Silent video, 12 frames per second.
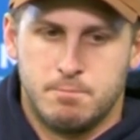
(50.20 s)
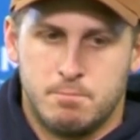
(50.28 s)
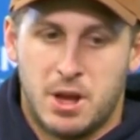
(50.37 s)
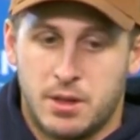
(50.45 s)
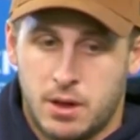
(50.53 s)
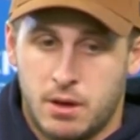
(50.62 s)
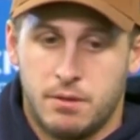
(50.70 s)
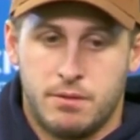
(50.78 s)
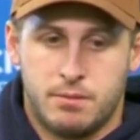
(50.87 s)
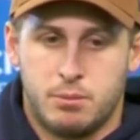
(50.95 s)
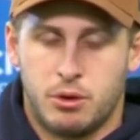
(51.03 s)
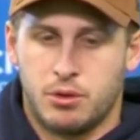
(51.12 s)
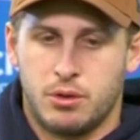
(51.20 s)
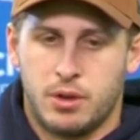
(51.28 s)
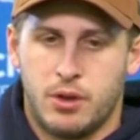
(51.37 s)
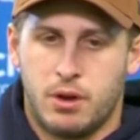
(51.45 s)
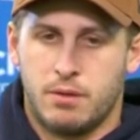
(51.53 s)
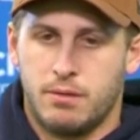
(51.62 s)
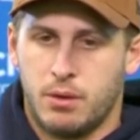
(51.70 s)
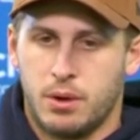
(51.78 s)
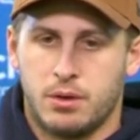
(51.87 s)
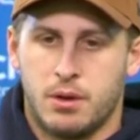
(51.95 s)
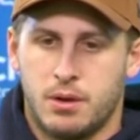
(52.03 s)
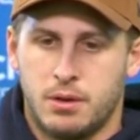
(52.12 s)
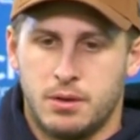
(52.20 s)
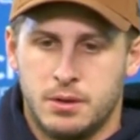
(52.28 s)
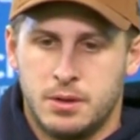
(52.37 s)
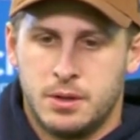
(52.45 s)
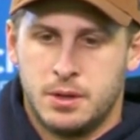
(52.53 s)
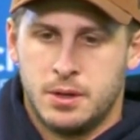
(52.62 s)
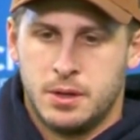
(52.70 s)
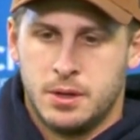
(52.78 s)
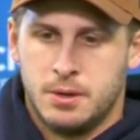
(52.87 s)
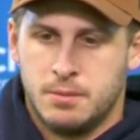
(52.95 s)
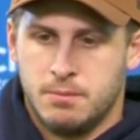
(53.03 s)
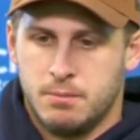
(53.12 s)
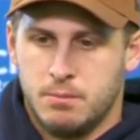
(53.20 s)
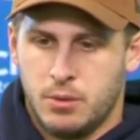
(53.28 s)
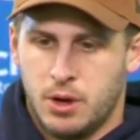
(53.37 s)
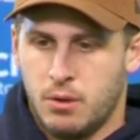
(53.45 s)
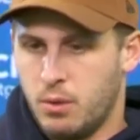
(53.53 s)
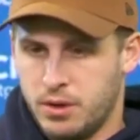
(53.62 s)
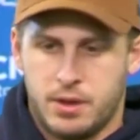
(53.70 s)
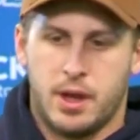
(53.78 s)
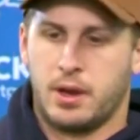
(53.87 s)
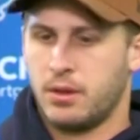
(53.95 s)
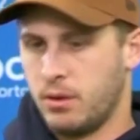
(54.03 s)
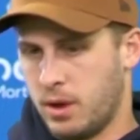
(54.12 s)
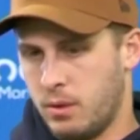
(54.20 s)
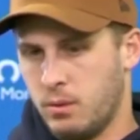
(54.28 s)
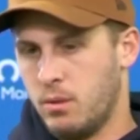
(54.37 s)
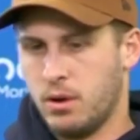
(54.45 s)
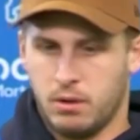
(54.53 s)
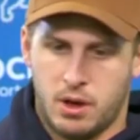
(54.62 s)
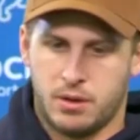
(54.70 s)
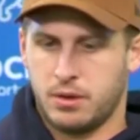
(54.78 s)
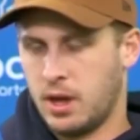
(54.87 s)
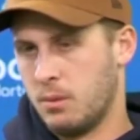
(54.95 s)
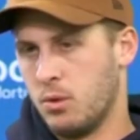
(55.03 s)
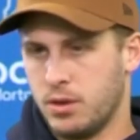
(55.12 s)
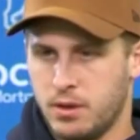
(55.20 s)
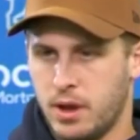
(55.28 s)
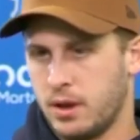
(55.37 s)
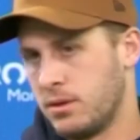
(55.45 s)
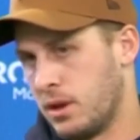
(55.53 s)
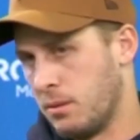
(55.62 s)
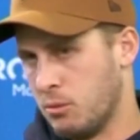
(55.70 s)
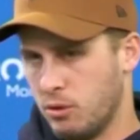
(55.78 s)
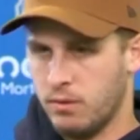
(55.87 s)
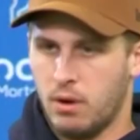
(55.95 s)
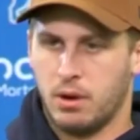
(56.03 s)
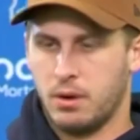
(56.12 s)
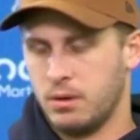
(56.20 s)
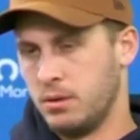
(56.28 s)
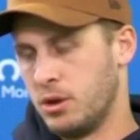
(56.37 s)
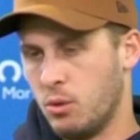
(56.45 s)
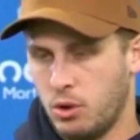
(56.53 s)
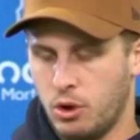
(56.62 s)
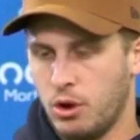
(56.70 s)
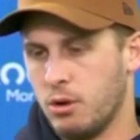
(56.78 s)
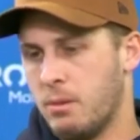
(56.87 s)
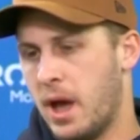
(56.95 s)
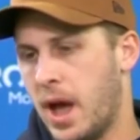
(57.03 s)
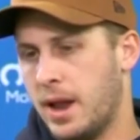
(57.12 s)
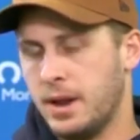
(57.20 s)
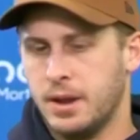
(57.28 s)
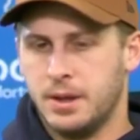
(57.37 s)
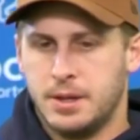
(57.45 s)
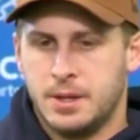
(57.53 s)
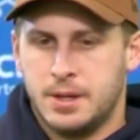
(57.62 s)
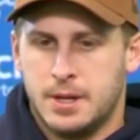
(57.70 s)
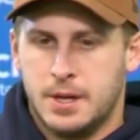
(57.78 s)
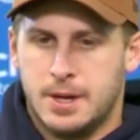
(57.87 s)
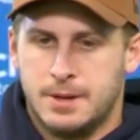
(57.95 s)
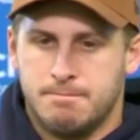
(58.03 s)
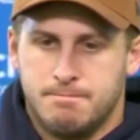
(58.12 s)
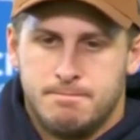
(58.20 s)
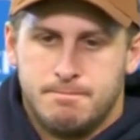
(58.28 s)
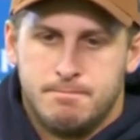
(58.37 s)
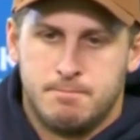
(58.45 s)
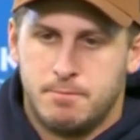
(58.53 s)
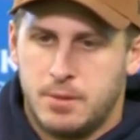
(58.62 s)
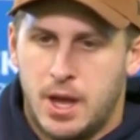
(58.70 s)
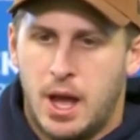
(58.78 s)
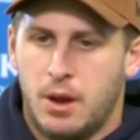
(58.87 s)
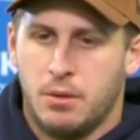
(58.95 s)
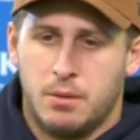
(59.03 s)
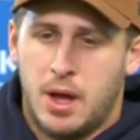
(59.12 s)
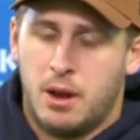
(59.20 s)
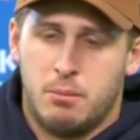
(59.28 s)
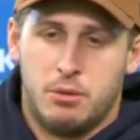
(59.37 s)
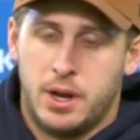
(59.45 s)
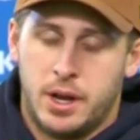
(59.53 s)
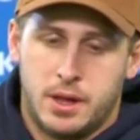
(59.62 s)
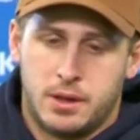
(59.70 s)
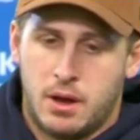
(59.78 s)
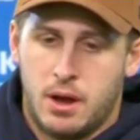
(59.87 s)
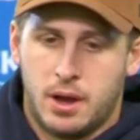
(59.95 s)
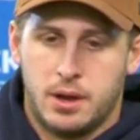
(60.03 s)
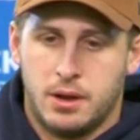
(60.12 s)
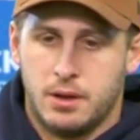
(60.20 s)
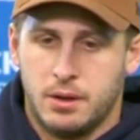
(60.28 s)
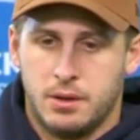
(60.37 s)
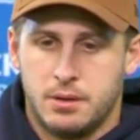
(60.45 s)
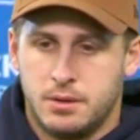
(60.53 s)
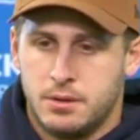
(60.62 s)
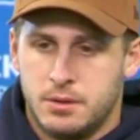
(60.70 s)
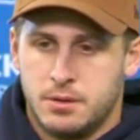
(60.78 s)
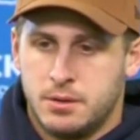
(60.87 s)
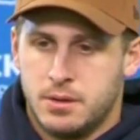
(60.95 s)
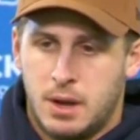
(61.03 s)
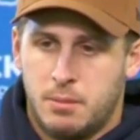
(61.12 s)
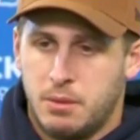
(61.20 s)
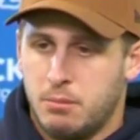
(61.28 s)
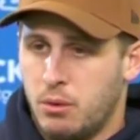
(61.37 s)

myself, personally, I try to focus on, you know, what's next? Okay, we won or lost a game, what's next? Okay, move on. You know, good or bad. And I don't put any stock into how many